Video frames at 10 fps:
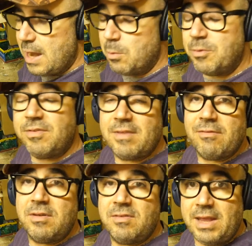and it was
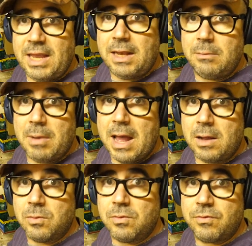
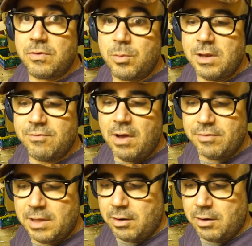£17 for 25